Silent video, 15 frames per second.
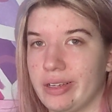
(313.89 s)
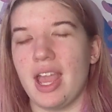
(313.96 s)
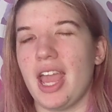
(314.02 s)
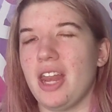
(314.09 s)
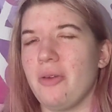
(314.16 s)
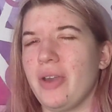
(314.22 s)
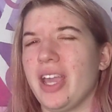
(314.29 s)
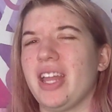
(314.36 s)

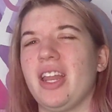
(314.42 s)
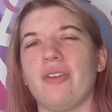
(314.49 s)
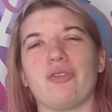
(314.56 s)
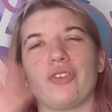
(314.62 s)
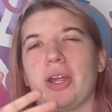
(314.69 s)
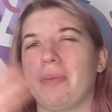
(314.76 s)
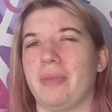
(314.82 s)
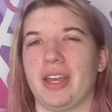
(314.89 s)
Anyway, enough
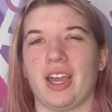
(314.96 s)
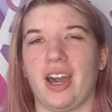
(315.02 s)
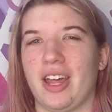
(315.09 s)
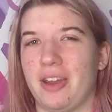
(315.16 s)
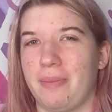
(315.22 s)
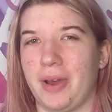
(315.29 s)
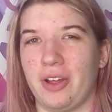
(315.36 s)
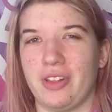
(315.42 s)
rambling
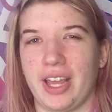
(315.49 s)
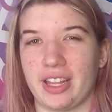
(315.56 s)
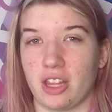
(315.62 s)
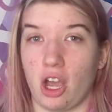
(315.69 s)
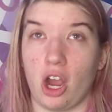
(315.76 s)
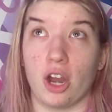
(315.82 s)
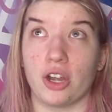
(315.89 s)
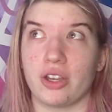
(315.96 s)
on about like the
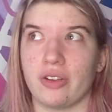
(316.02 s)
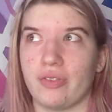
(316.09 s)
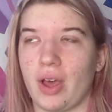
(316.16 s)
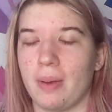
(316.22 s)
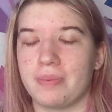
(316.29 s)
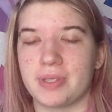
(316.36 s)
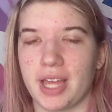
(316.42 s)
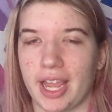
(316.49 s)
art of
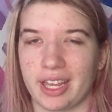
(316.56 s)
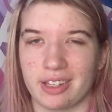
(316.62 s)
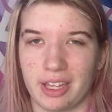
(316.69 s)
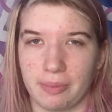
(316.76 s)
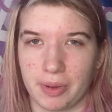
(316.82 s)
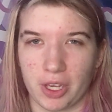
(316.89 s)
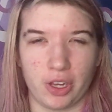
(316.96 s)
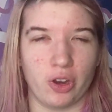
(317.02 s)

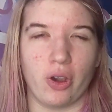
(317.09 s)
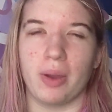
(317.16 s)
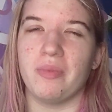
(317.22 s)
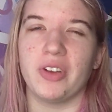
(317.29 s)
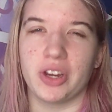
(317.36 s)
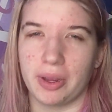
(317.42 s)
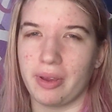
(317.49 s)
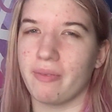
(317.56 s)
upcycling, but you know, I'm
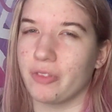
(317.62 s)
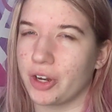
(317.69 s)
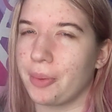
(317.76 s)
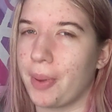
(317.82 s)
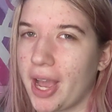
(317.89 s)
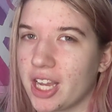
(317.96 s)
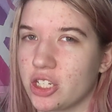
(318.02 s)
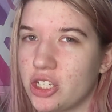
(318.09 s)
very
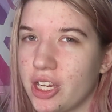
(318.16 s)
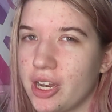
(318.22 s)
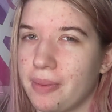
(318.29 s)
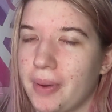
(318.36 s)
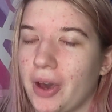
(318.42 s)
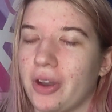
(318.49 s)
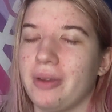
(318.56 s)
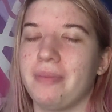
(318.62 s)
passionate
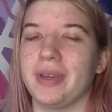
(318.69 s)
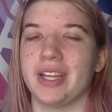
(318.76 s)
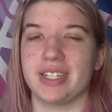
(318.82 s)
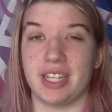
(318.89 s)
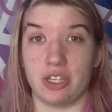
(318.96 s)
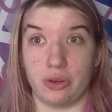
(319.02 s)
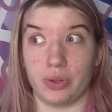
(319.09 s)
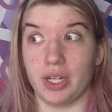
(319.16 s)
about it because
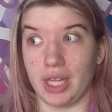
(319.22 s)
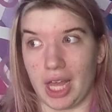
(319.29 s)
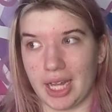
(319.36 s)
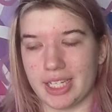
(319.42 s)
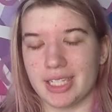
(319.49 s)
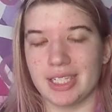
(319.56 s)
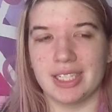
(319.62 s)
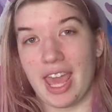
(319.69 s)
I do it a
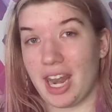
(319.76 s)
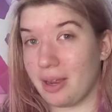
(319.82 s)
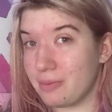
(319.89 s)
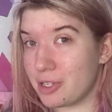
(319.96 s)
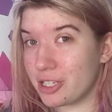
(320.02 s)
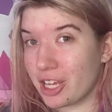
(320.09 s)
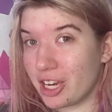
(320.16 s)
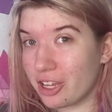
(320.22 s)
lot. And I'm
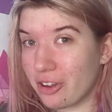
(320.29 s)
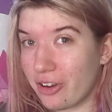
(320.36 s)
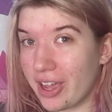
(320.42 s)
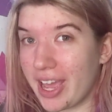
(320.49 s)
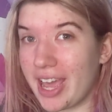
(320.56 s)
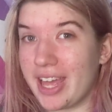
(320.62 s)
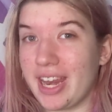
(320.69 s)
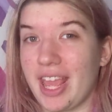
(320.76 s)
just gonna go
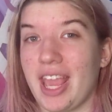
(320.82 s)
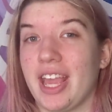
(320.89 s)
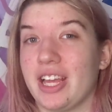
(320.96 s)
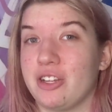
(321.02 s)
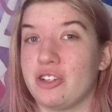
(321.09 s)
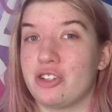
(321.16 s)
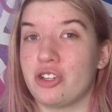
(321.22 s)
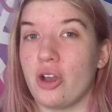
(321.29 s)
ahead
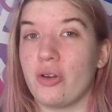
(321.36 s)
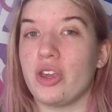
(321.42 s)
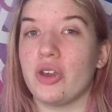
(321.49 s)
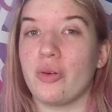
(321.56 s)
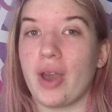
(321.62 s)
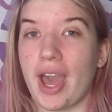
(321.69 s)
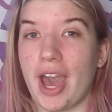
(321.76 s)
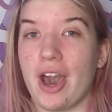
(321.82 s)
and show
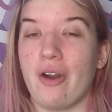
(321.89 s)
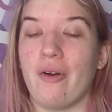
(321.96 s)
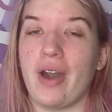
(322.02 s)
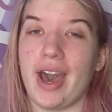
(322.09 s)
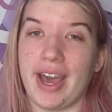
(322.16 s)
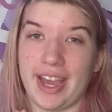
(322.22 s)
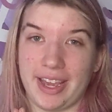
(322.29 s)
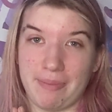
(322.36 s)
you how
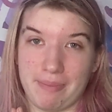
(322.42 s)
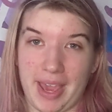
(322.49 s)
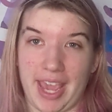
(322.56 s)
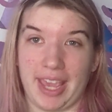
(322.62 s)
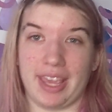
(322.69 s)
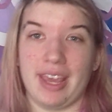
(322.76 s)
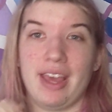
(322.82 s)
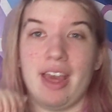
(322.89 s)
I
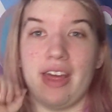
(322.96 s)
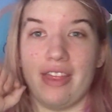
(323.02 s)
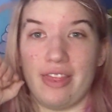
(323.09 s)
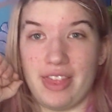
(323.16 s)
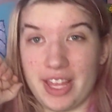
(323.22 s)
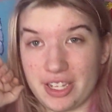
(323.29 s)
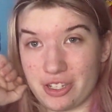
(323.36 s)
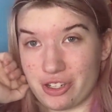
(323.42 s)
make
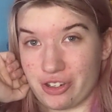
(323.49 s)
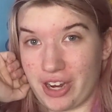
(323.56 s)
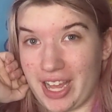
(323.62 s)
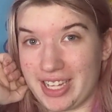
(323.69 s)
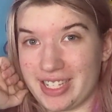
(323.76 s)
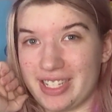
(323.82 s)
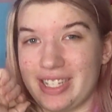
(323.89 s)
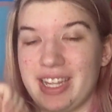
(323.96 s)
this
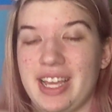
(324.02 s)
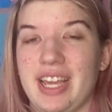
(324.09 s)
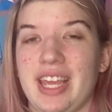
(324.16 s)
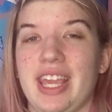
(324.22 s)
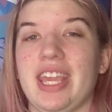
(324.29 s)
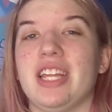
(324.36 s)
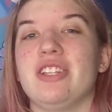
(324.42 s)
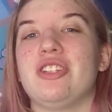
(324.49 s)
dress
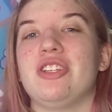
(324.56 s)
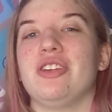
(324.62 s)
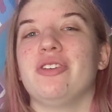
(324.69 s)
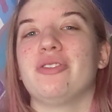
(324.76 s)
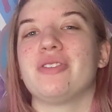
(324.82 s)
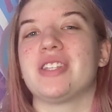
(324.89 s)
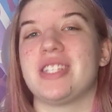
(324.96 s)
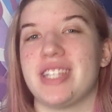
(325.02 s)

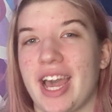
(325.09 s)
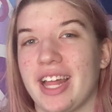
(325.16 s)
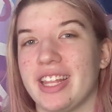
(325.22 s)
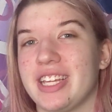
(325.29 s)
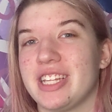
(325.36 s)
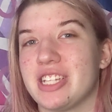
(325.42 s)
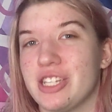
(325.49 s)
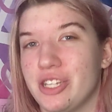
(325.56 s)
into
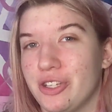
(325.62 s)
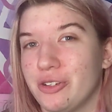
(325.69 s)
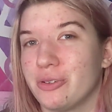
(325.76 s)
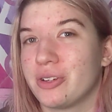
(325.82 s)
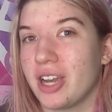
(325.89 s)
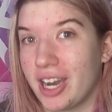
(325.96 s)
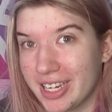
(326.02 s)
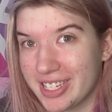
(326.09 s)
Sally's new
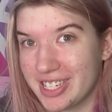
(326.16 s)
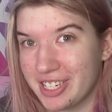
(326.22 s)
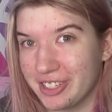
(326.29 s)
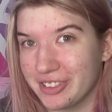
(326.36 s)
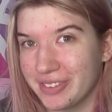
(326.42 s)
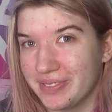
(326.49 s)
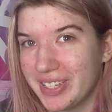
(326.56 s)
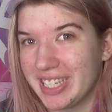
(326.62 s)

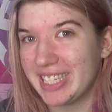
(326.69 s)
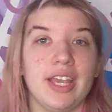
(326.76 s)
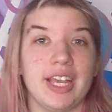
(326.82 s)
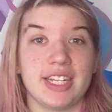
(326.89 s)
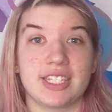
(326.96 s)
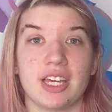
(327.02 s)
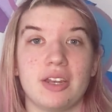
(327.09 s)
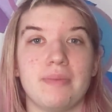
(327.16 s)
costume.
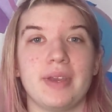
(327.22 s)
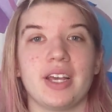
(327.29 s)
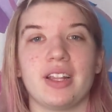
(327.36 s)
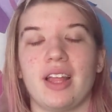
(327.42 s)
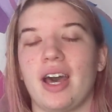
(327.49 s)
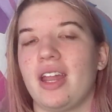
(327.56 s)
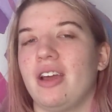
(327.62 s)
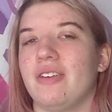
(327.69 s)
It's gonna be a
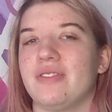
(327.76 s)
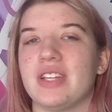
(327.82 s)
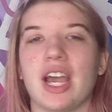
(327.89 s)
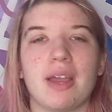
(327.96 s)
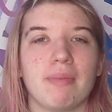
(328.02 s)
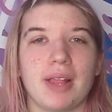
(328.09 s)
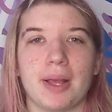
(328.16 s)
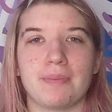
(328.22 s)
lot of
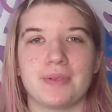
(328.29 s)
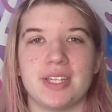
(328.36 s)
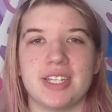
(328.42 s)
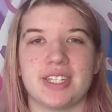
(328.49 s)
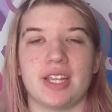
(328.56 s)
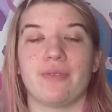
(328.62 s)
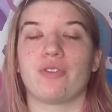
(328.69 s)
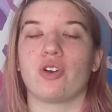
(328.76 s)
time
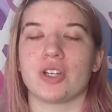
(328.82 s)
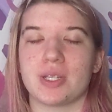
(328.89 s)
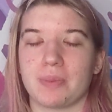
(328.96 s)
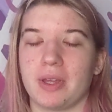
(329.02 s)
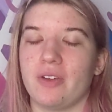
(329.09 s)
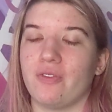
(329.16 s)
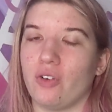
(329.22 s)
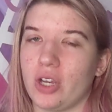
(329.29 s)
lapses, and of course I'm
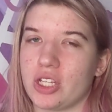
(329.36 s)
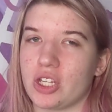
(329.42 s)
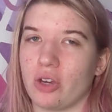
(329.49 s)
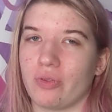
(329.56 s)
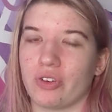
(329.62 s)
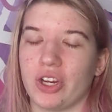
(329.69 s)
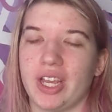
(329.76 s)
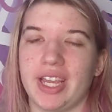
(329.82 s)
gonna voice
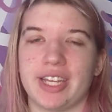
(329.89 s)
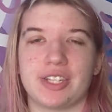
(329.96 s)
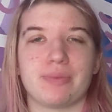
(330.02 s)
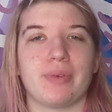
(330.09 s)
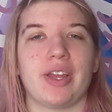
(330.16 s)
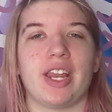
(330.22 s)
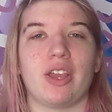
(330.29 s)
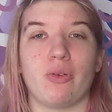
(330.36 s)
over it
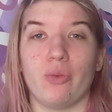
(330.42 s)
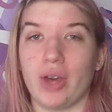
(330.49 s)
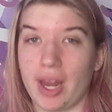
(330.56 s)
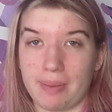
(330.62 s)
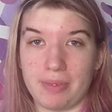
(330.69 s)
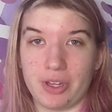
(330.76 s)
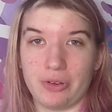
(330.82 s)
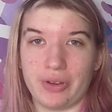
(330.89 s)
explaining what
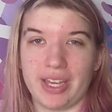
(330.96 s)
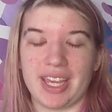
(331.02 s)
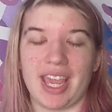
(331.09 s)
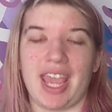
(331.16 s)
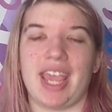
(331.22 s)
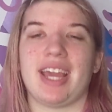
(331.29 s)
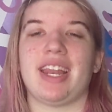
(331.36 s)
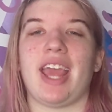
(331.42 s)
I'm doing
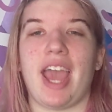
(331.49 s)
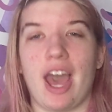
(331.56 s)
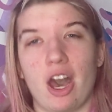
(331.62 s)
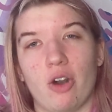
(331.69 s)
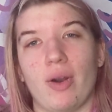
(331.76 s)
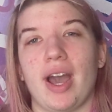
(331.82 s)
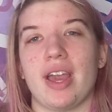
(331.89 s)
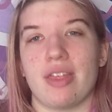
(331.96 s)
and
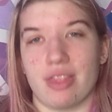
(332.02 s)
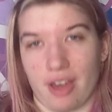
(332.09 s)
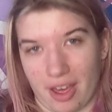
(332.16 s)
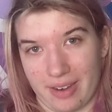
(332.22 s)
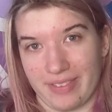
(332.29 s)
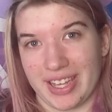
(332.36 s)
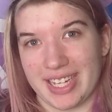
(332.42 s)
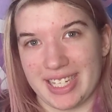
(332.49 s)
how I
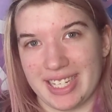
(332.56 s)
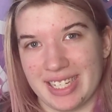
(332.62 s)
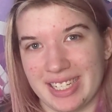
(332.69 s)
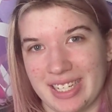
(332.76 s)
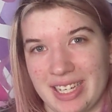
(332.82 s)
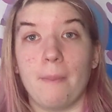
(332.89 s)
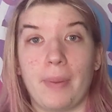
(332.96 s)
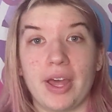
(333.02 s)
thought of it.
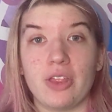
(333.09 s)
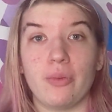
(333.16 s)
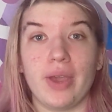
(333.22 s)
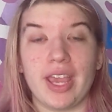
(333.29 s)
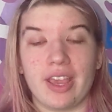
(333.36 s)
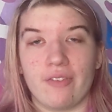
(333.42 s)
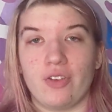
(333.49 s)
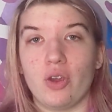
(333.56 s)
By the
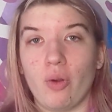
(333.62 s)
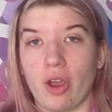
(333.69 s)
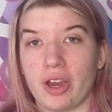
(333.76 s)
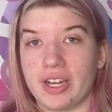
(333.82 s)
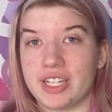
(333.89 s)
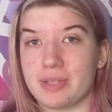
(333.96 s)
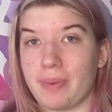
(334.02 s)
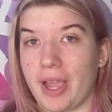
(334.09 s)
way, if you are
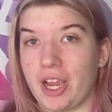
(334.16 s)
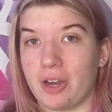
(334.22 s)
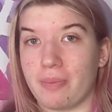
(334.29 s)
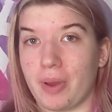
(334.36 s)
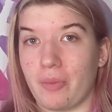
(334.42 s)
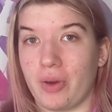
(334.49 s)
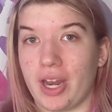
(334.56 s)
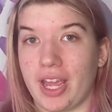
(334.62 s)
inspired
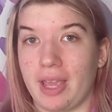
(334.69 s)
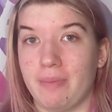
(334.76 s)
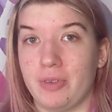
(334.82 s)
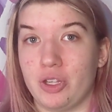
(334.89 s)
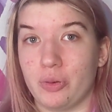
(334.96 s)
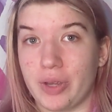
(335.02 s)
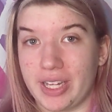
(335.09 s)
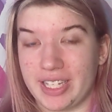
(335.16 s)
by what I am
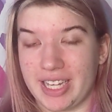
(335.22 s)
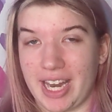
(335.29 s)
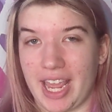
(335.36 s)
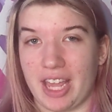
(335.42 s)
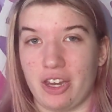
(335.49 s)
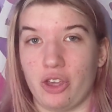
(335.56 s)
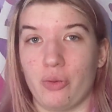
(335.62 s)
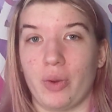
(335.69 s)
doing
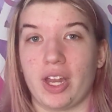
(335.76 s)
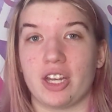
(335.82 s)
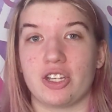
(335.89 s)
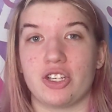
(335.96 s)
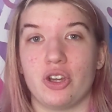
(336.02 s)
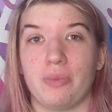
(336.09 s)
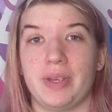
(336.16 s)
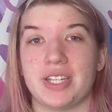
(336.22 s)
today and you want to
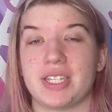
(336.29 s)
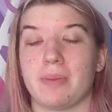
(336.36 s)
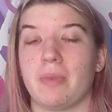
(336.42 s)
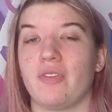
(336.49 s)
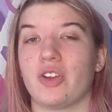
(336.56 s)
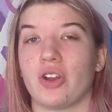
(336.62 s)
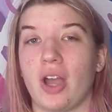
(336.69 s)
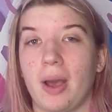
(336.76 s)
show me some
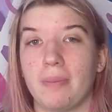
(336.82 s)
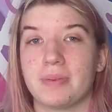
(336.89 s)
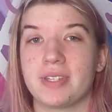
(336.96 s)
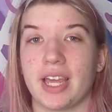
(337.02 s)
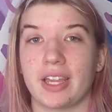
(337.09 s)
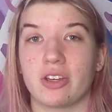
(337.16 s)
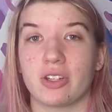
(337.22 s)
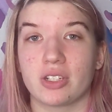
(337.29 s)
of your
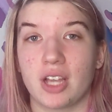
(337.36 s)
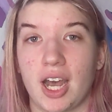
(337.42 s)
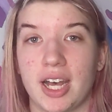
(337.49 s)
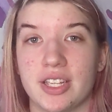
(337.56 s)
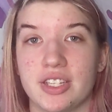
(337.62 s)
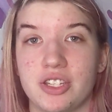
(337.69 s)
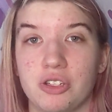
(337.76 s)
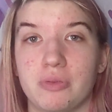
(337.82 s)
upcycled
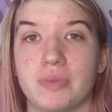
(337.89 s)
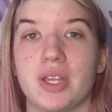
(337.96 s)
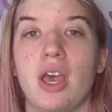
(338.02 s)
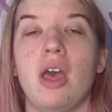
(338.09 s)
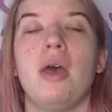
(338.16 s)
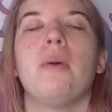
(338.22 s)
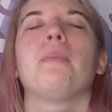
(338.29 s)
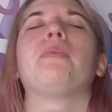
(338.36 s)
costumes,
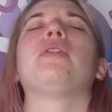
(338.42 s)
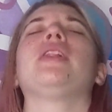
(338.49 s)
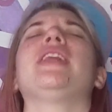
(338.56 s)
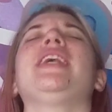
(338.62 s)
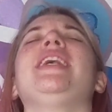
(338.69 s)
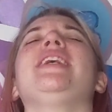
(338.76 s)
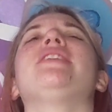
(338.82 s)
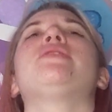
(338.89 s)

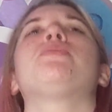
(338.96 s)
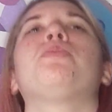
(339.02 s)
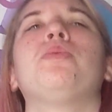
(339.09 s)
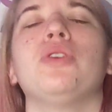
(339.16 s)
please